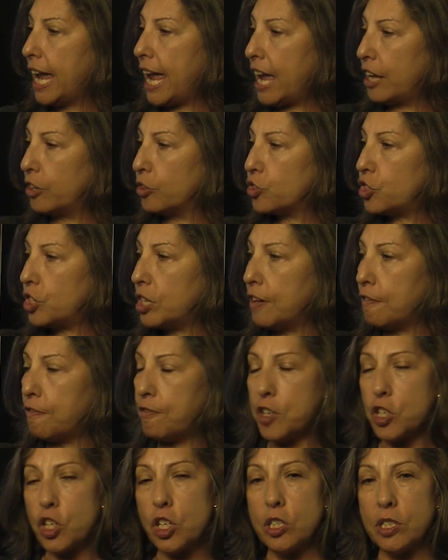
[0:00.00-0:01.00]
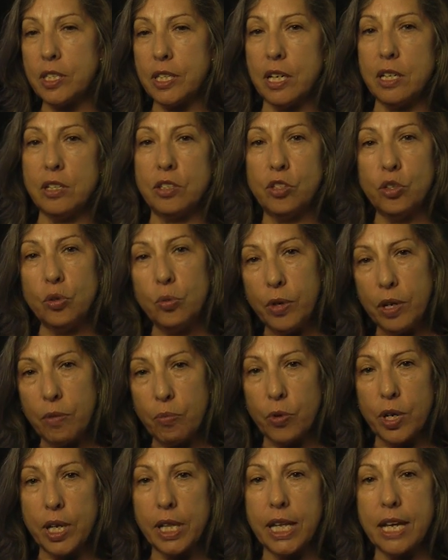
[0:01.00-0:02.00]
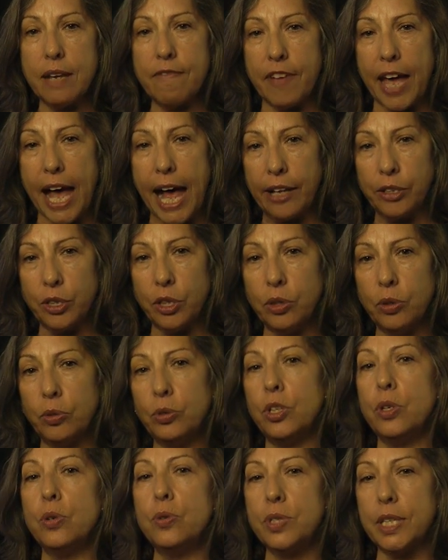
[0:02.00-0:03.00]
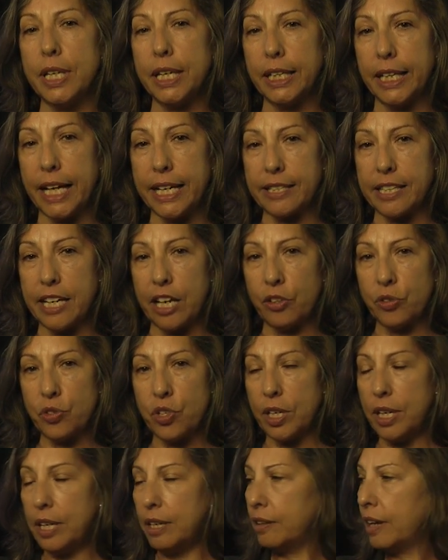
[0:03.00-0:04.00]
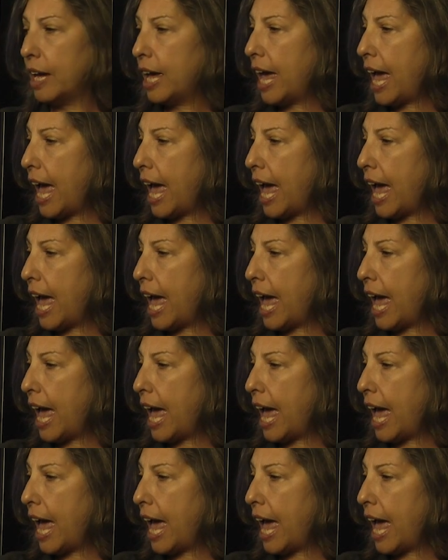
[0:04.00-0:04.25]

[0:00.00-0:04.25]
Energy efficiency, do we really value using less energy?